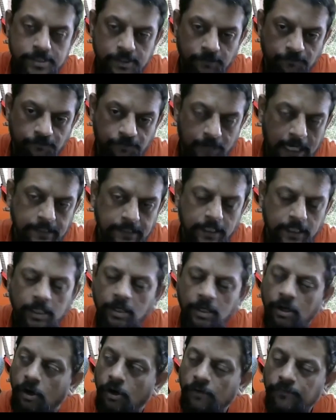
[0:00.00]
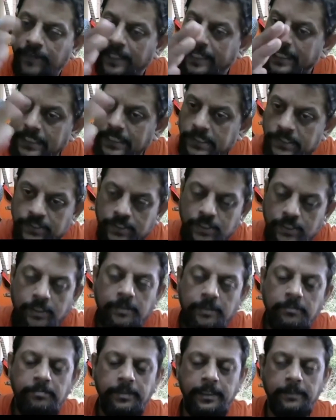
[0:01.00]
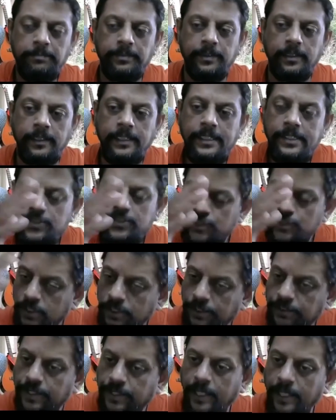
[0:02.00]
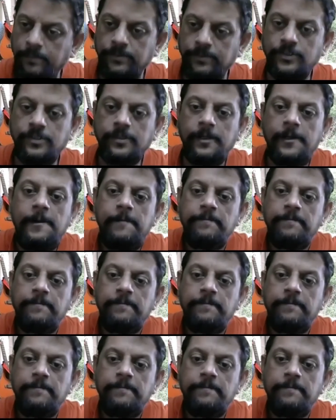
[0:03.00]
the father of the eastern people, eastern tribes,